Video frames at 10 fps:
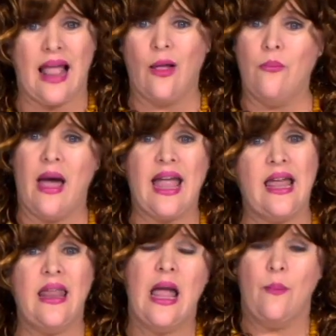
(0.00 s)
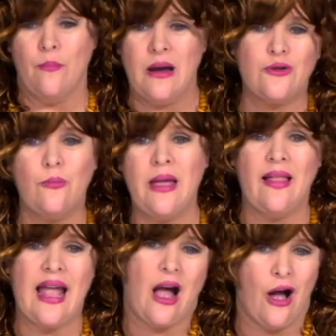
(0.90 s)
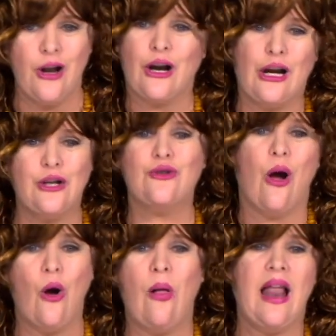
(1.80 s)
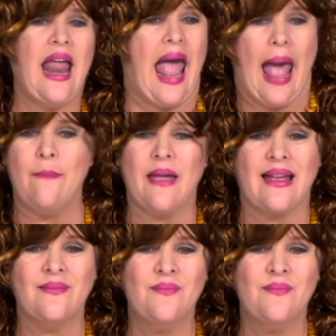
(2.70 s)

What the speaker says: that little man, Mr. Billy, under control and happy.